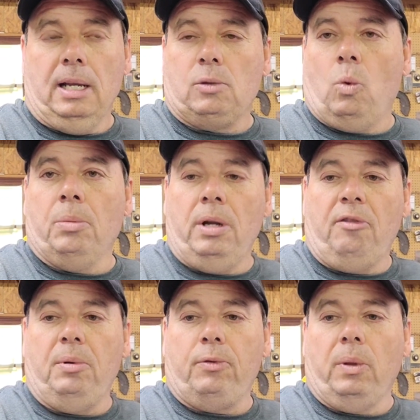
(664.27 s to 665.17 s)
it's warm
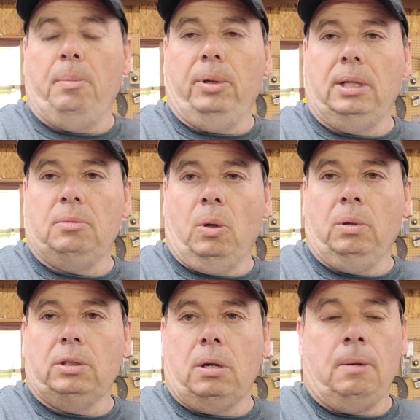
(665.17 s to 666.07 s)
enough before they put these
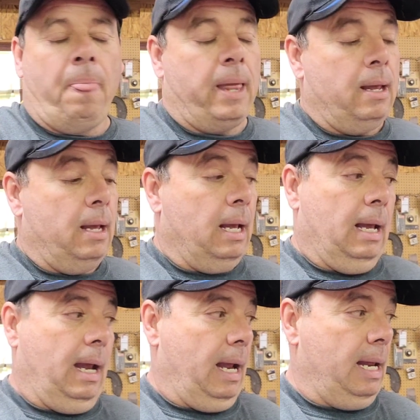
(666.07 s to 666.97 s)
moldings on.
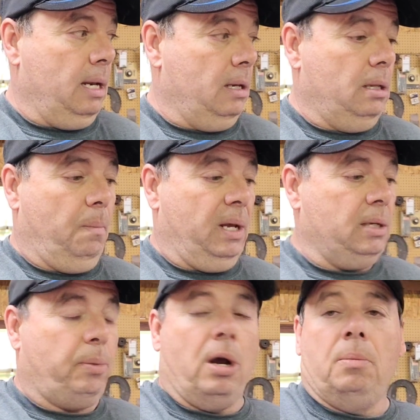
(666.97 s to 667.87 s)
And the
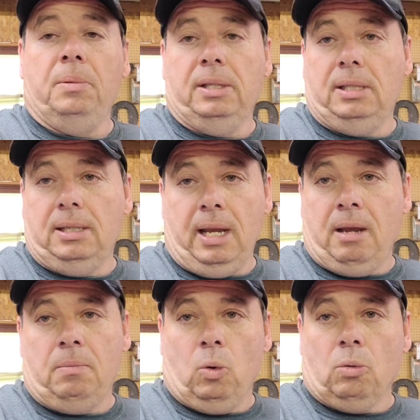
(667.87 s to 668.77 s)
biggest problem is these
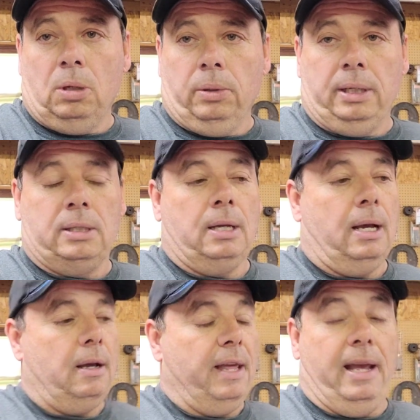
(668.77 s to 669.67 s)
damn door moldings.
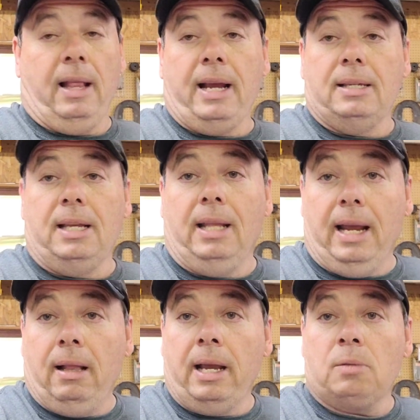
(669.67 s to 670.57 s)
Like I said,
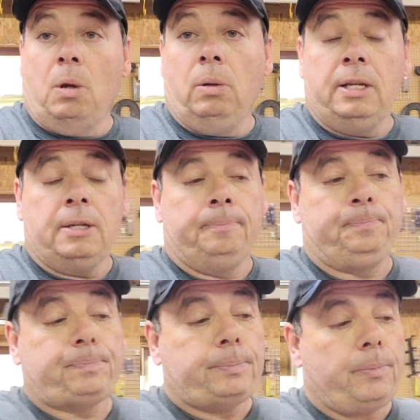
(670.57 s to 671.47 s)
the LX moldings,
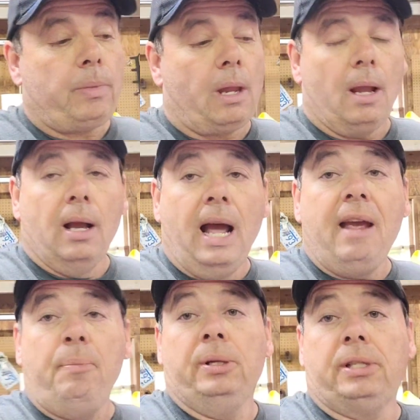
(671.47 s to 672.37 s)

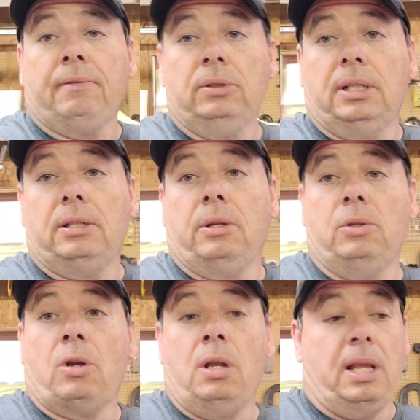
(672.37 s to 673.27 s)
I have put several sets of
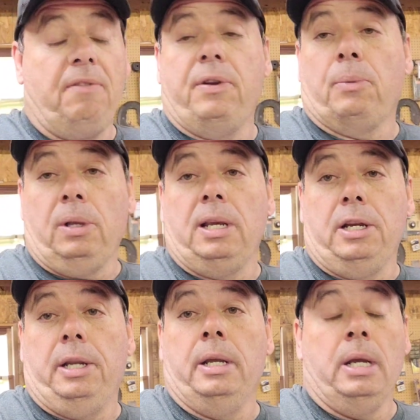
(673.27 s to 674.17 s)
those on. They fit really
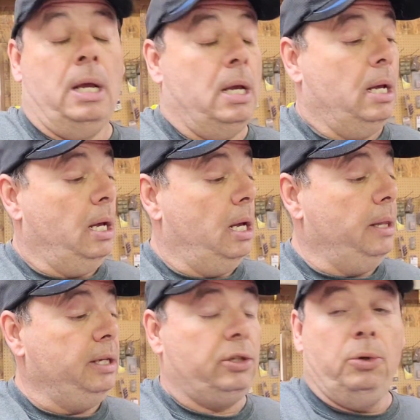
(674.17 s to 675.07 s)
good.
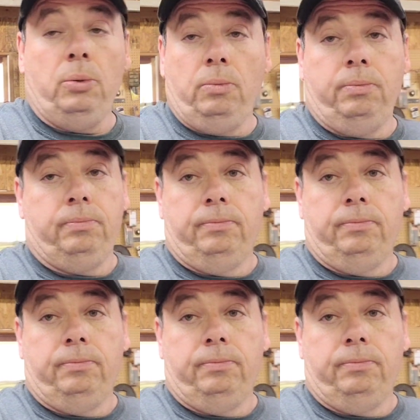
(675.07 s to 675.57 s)
These new